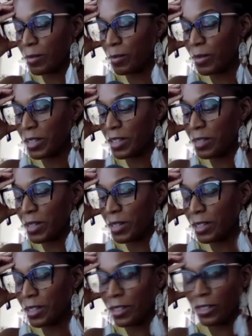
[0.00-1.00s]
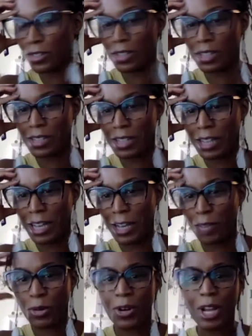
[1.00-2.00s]
placement English class I
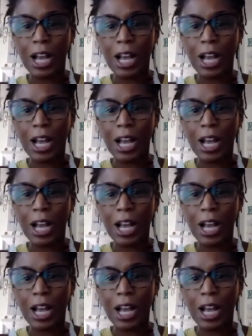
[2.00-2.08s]
had, where